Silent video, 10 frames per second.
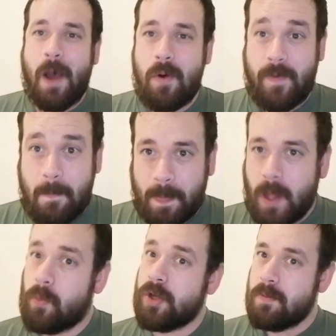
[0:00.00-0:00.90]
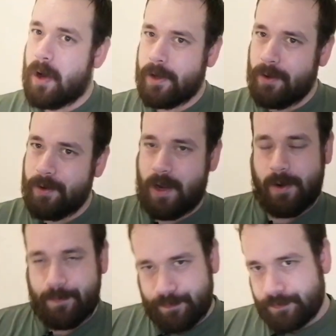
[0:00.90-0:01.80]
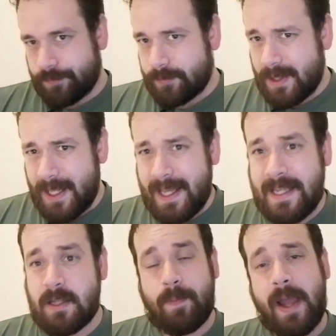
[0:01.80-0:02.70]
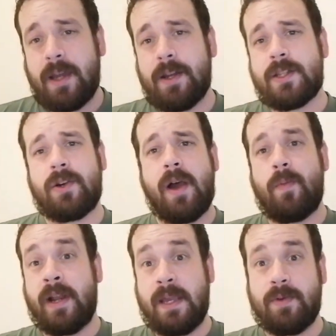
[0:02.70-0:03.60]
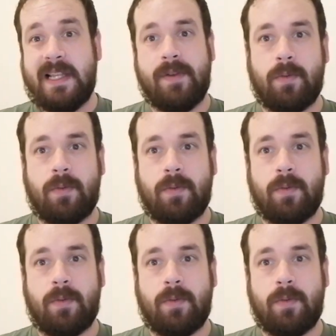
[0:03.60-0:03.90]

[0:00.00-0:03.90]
However, what you might not know is that back at the time when he was